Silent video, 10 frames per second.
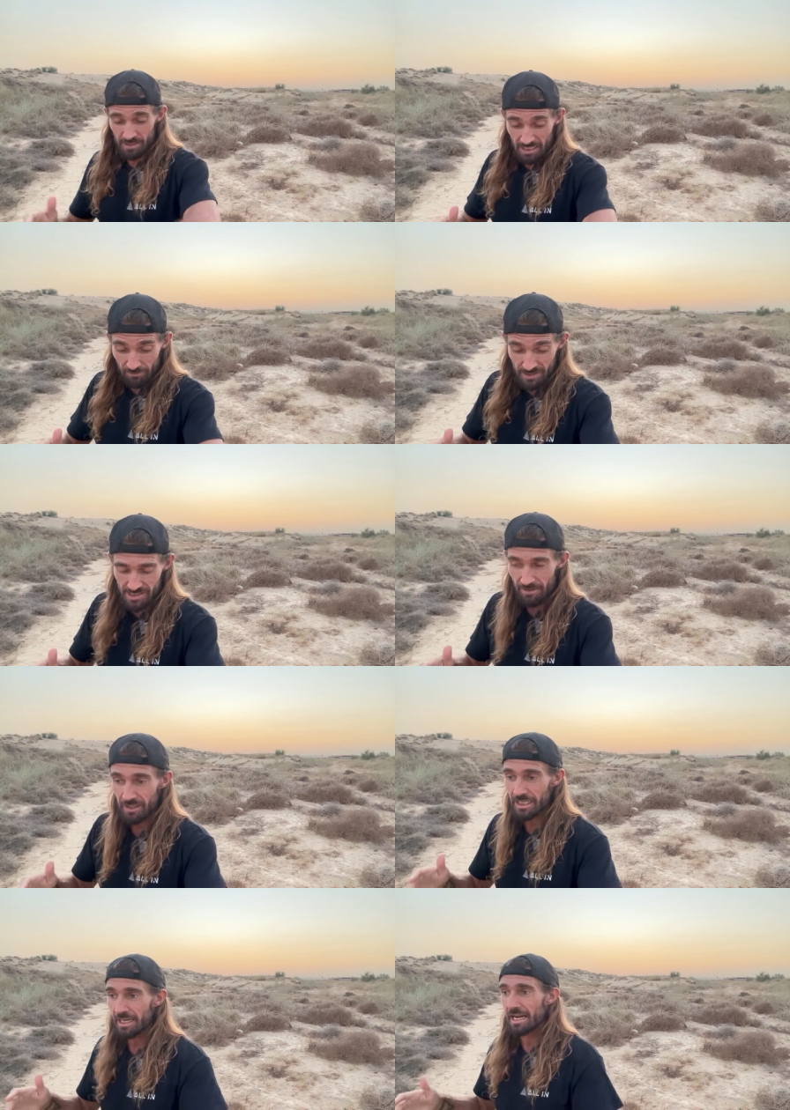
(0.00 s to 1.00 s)
even
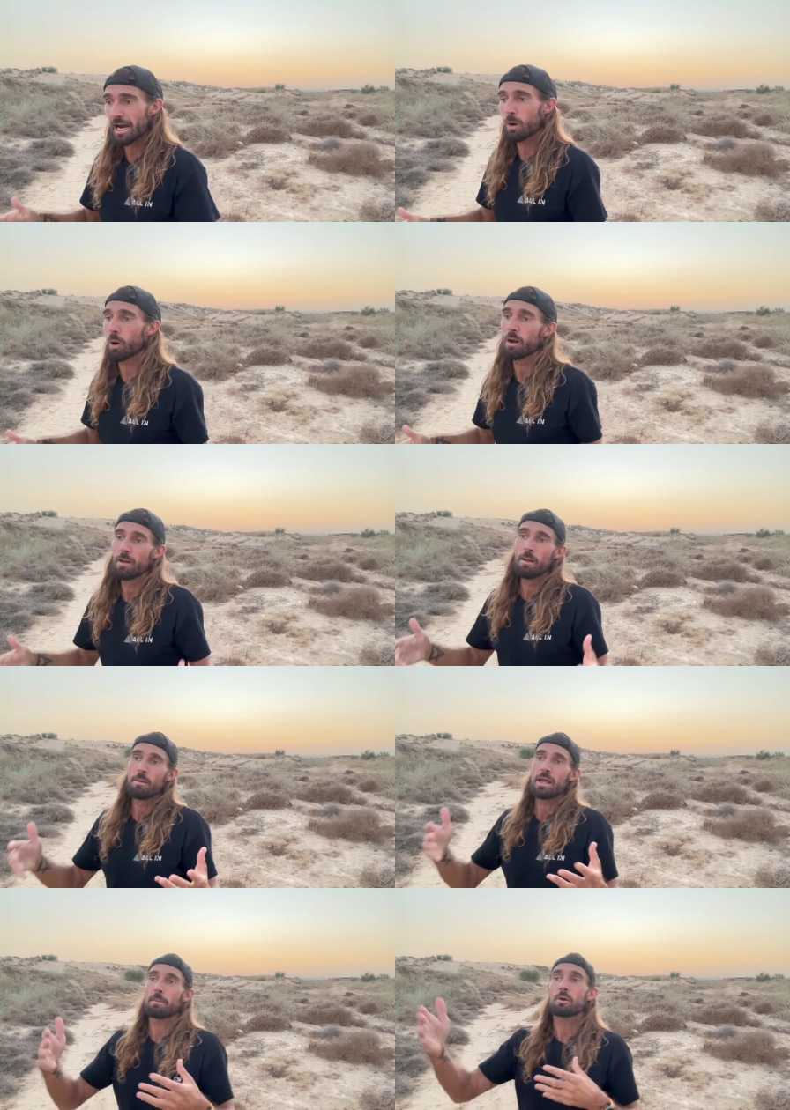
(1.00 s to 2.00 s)
7K out,
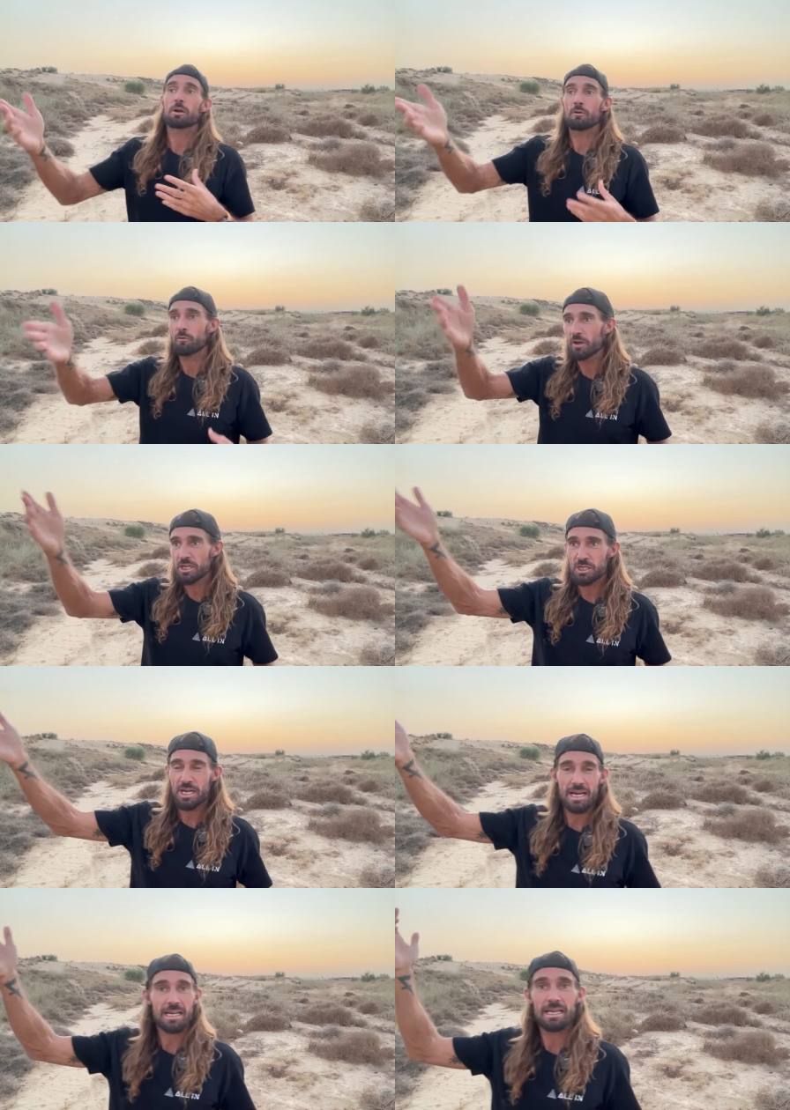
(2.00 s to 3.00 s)
I'm not gonna finish
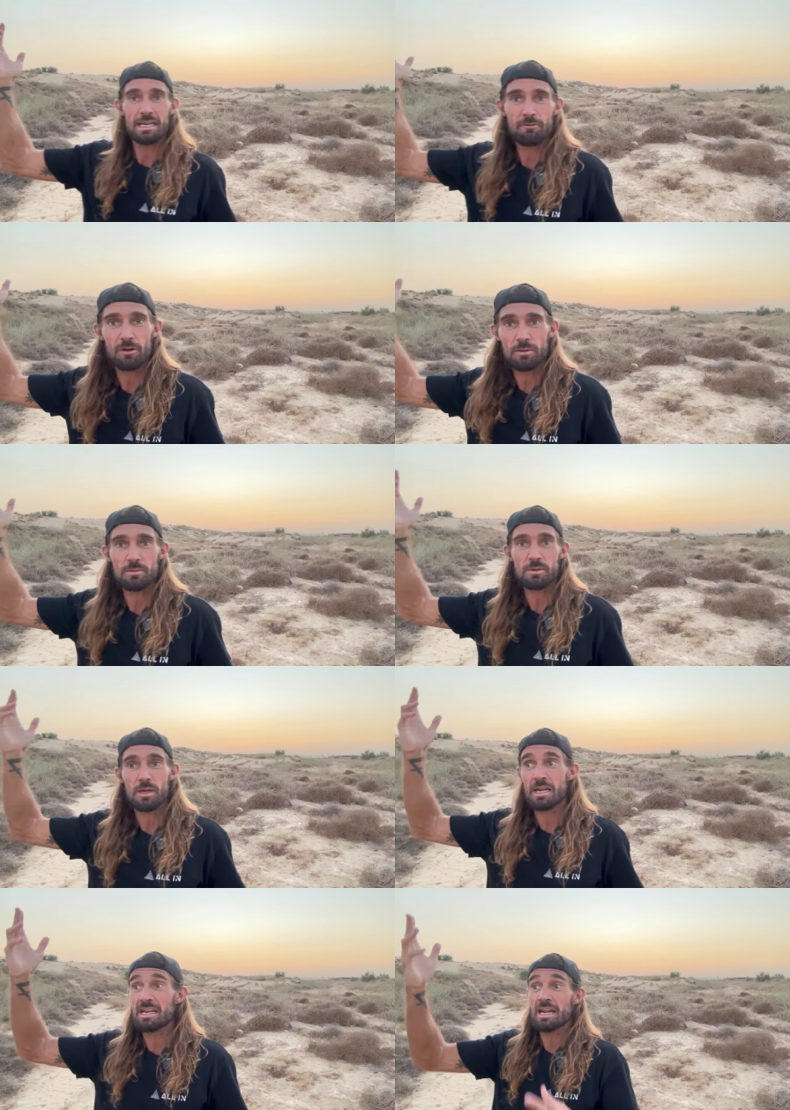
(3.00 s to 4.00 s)
it even
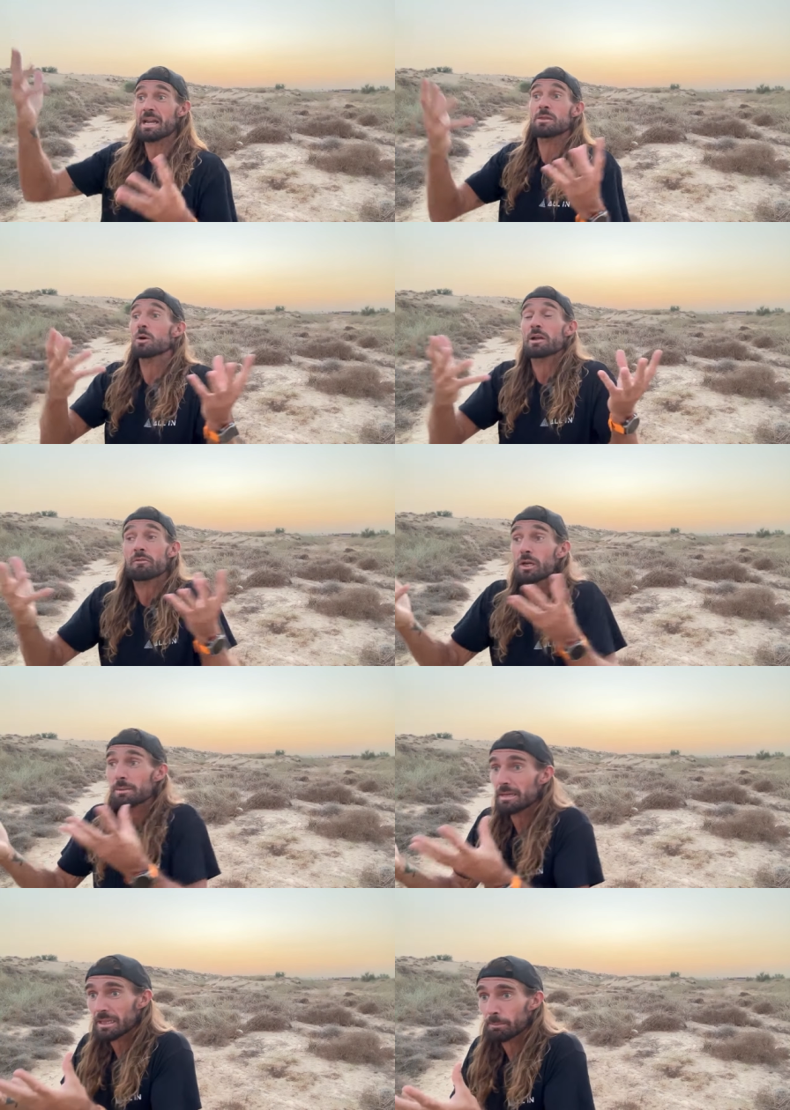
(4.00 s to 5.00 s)
I'm not even going to
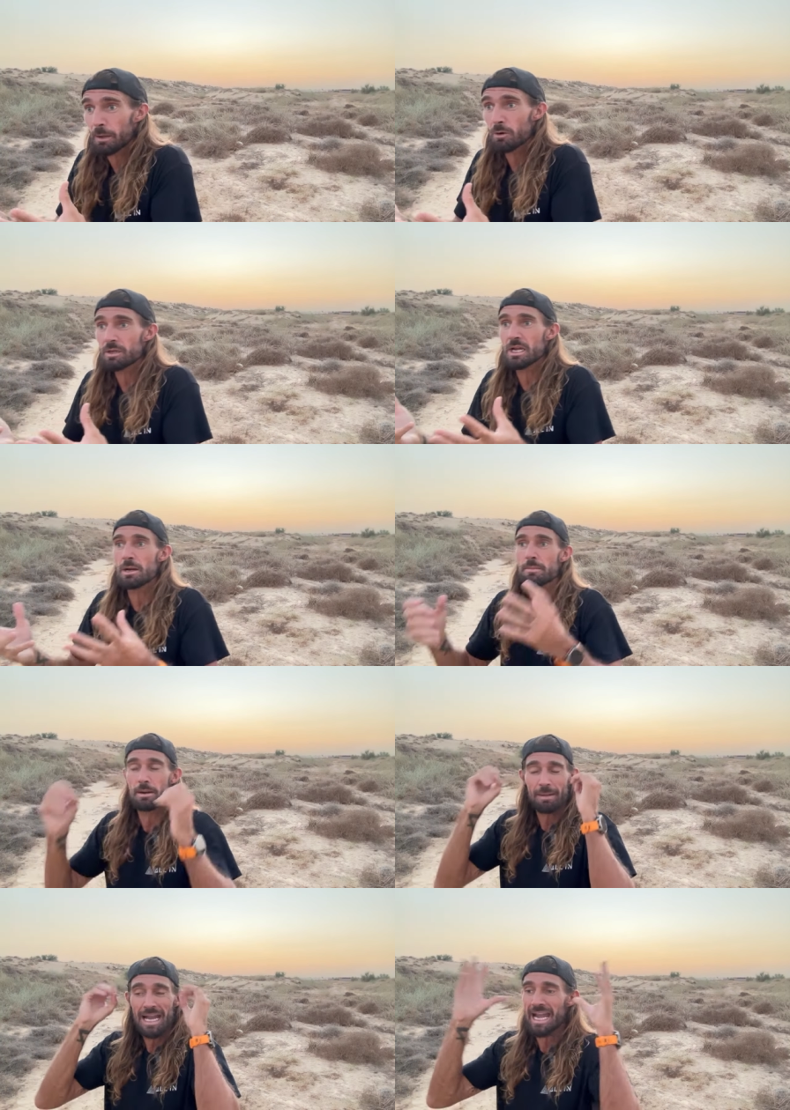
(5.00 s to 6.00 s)
make the podium.
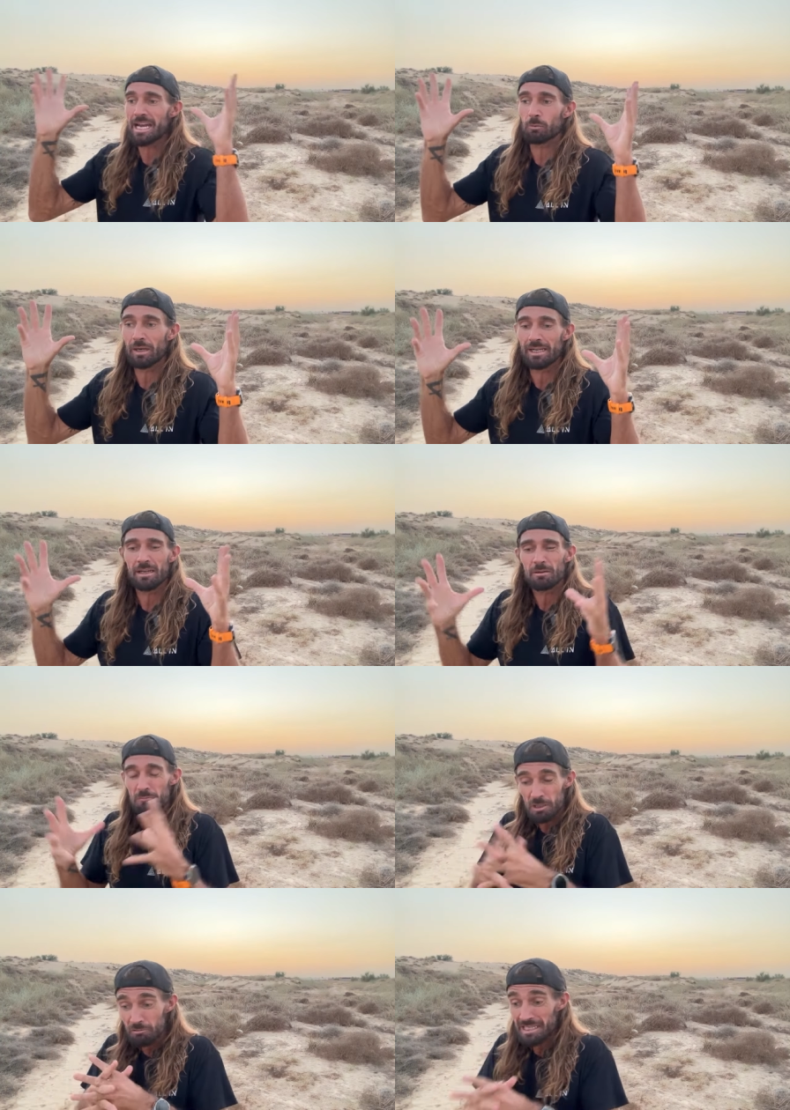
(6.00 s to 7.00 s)
My head went, and
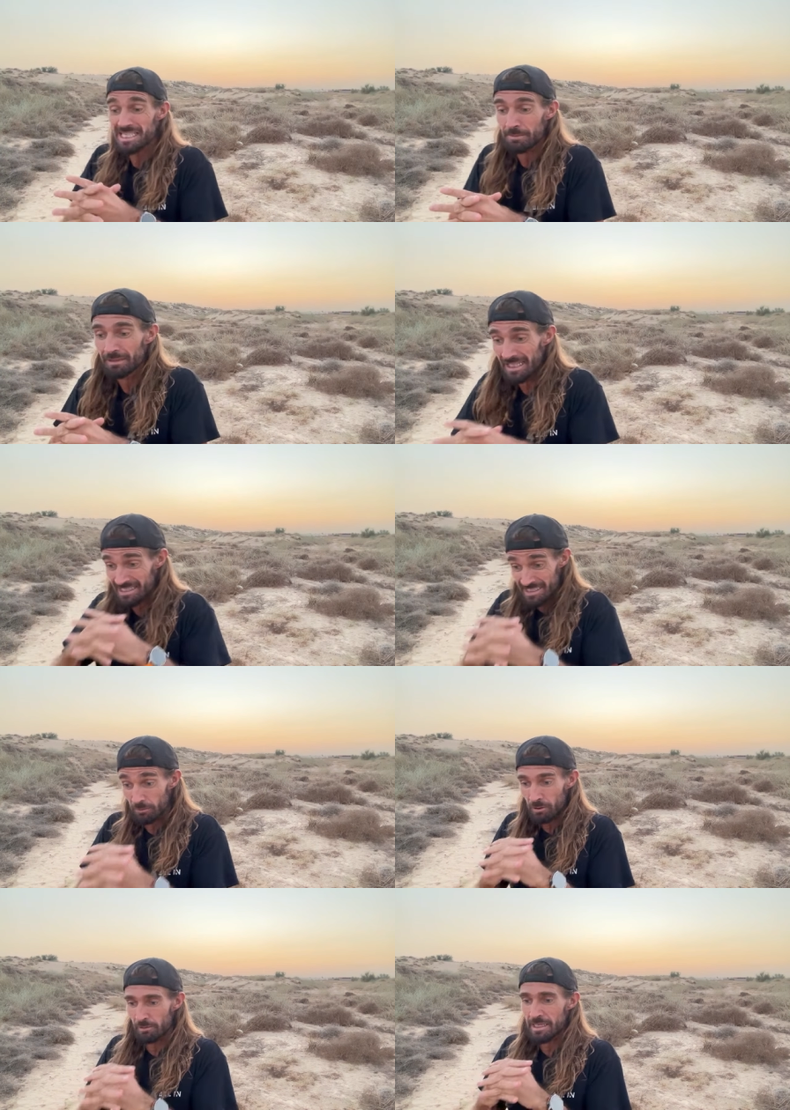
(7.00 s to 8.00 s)
regrettably, I still
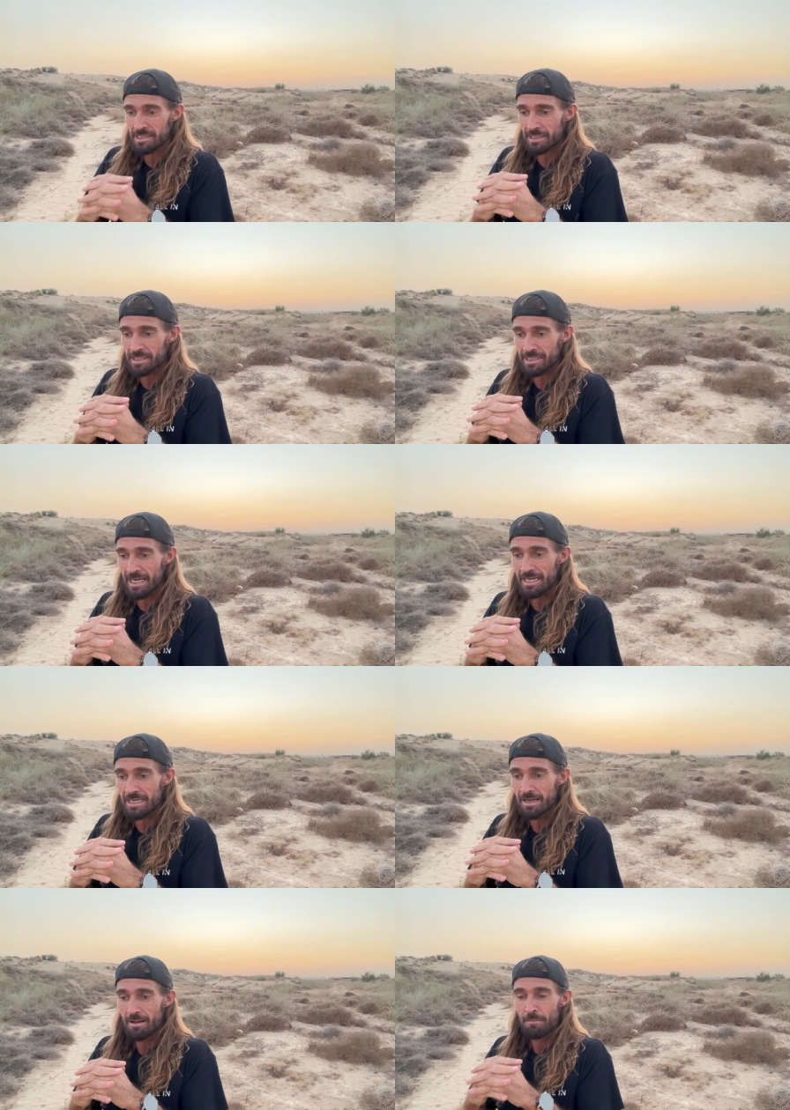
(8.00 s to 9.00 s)
regret it to this day.